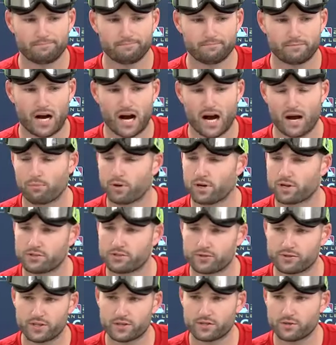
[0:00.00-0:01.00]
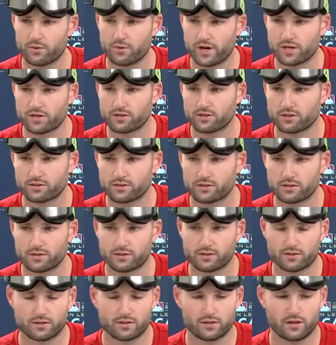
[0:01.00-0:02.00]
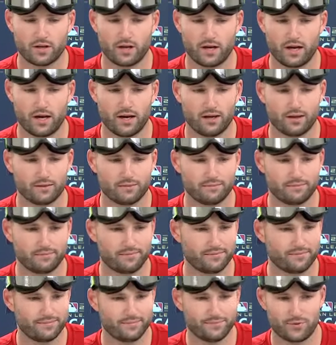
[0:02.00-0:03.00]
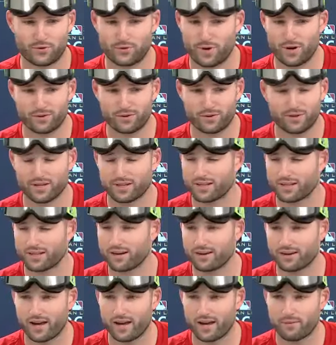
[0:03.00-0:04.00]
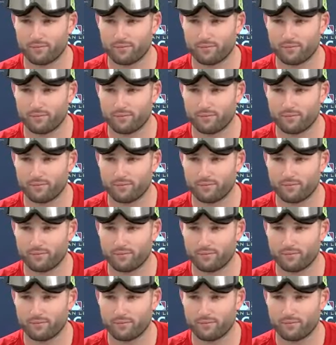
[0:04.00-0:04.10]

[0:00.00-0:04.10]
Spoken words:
high pressure situations throughout the entire game.